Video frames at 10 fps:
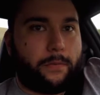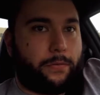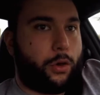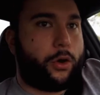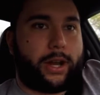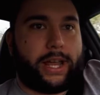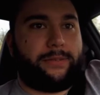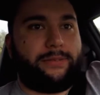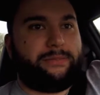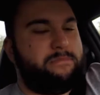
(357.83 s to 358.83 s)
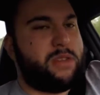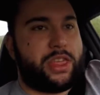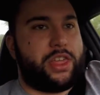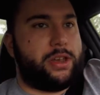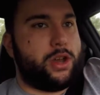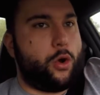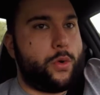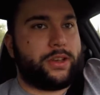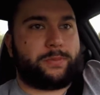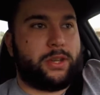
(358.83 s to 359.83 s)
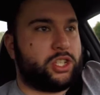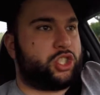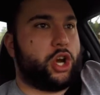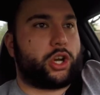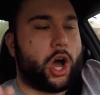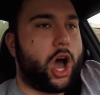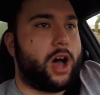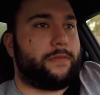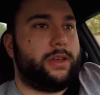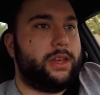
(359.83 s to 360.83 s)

floored it, nothing, no wheel spin, just took off.